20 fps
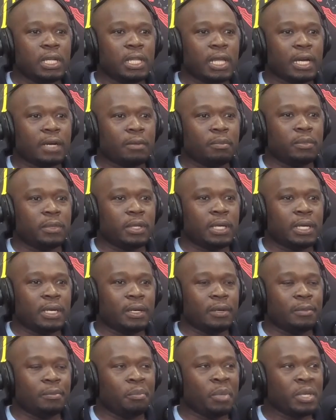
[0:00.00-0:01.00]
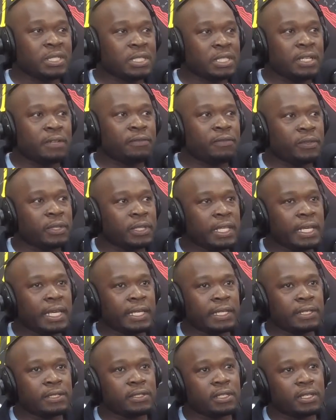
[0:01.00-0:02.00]
like a bunch of different
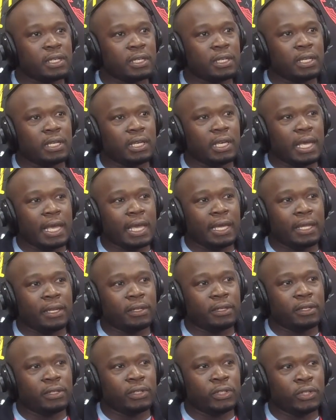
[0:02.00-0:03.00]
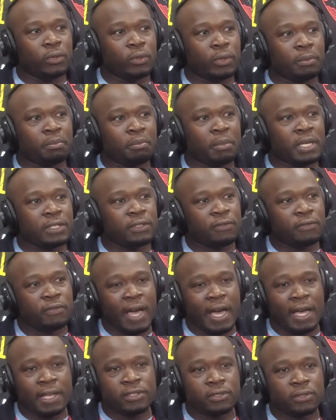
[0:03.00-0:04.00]
things, and do it much
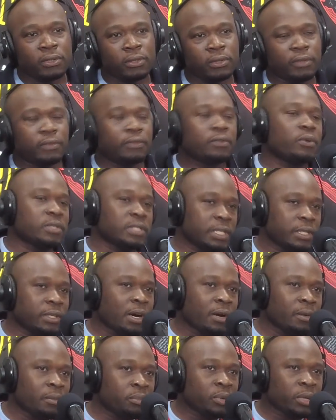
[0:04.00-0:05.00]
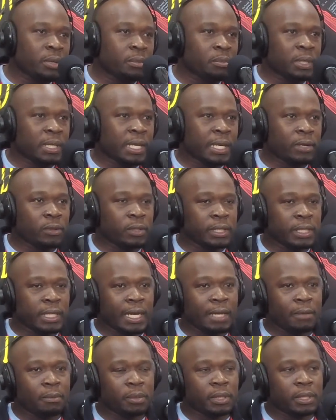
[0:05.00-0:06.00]
faster, of course, than on-prem, but not only
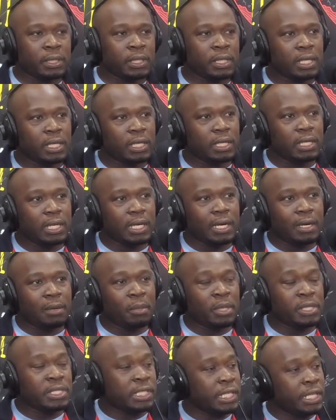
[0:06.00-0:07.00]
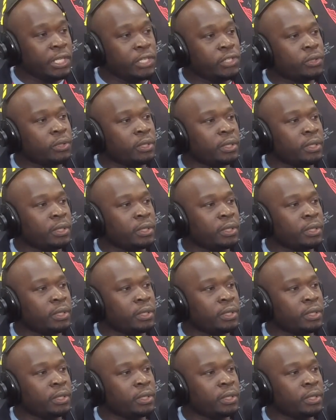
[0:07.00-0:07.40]
that, but much easier